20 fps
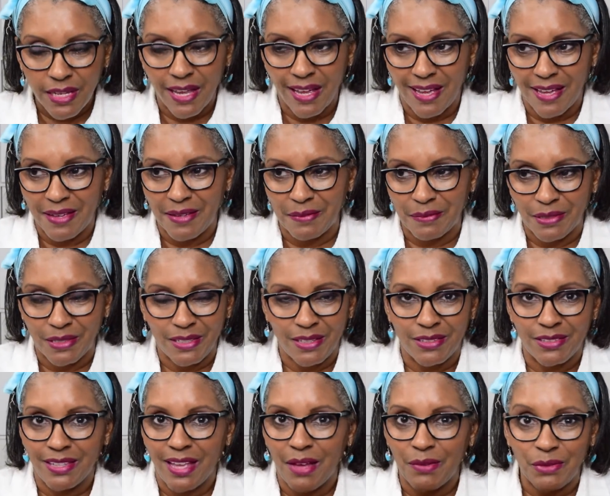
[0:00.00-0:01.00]
times
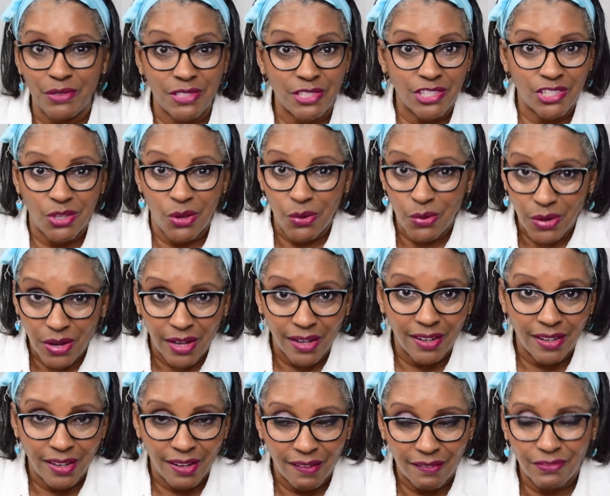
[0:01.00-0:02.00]
because I was so
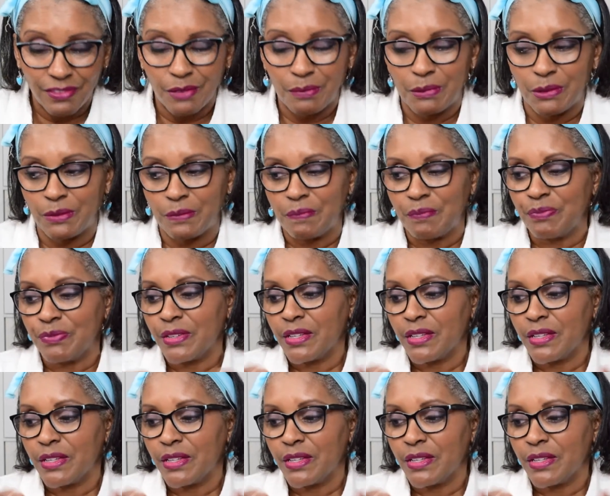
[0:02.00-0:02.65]
uncomfortable.